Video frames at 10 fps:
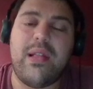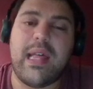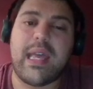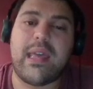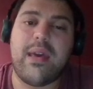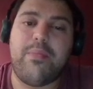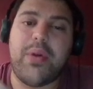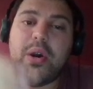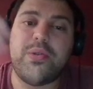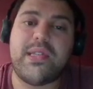Like,
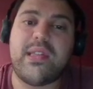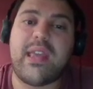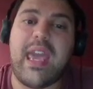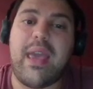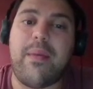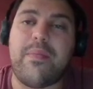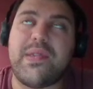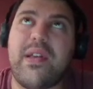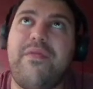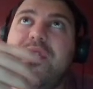post-game.
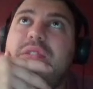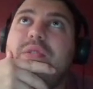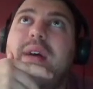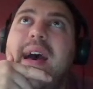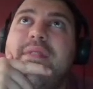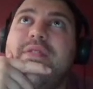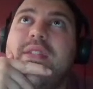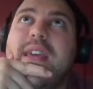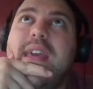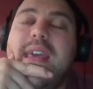Stuff you do after
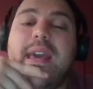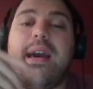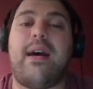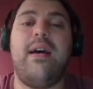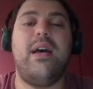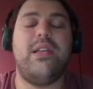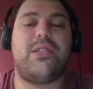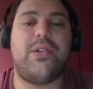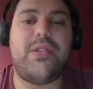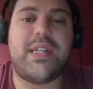the game. Yeah, yeah.
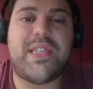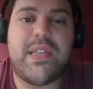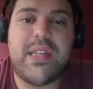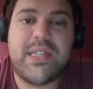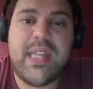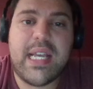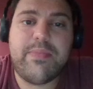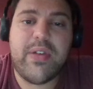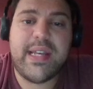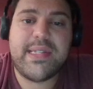So, this takes
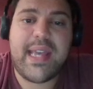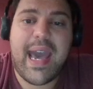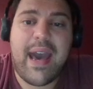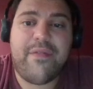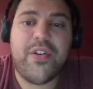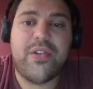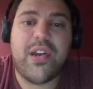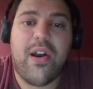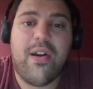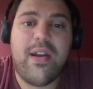place after
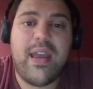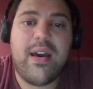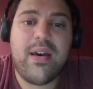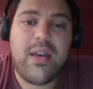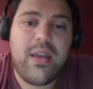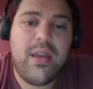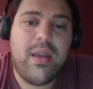Daria